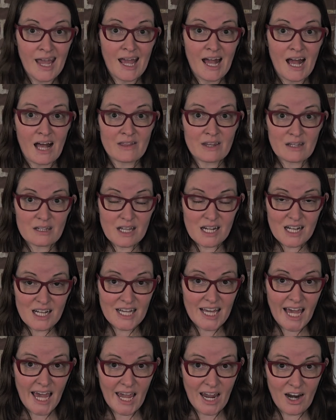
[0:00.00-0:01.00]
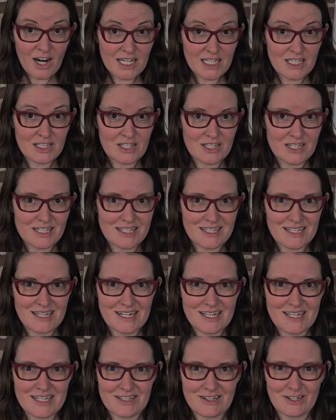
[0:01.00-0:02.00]
And the little characters in
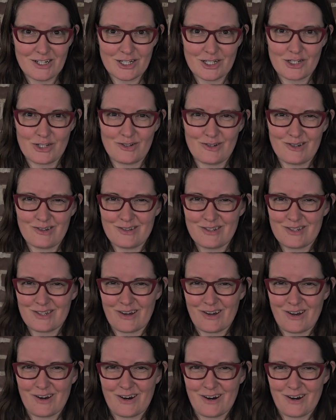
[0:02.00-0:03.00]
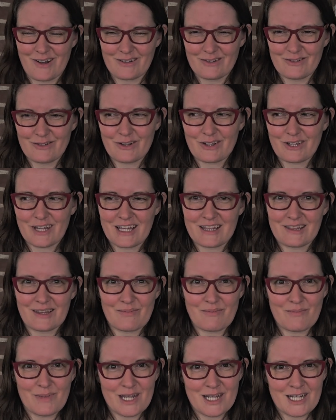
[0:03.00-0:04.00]
his cartoons are look like the
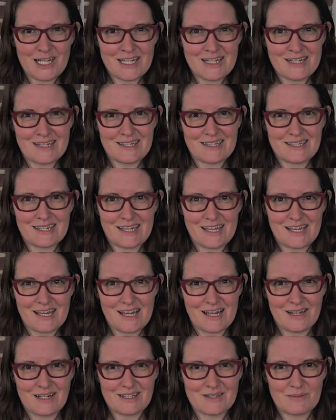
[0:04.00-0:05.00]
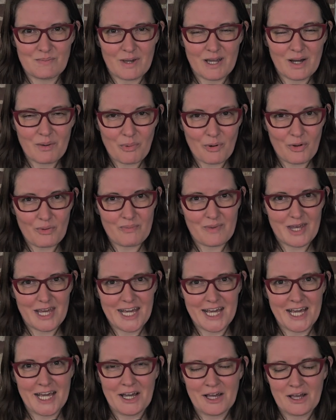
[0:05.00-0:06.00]
minions in Despicable
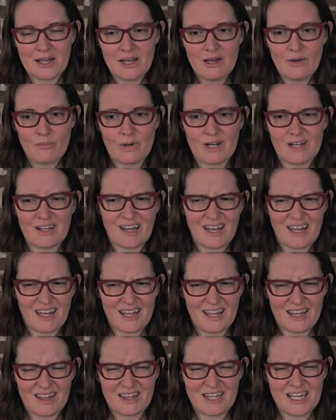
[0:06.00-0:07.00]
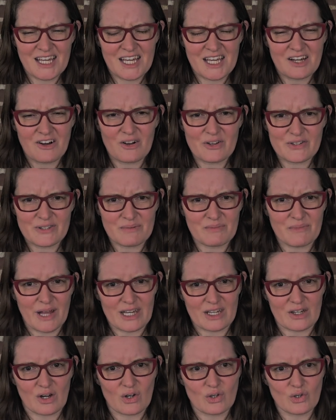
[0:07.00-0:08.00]
Me. I think he calls them
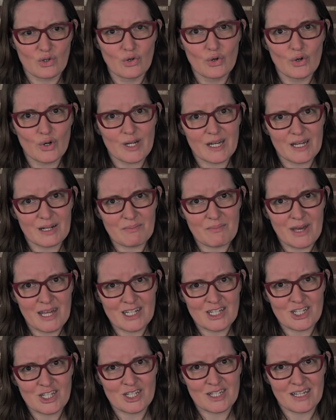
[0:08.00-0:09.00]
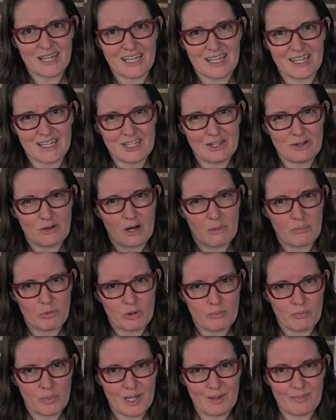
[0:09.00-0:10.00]
like Gurkenmenschen, like
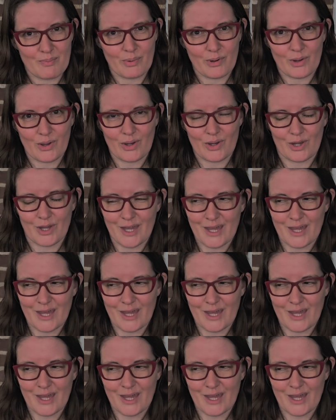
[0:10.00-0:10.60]
cucumber people.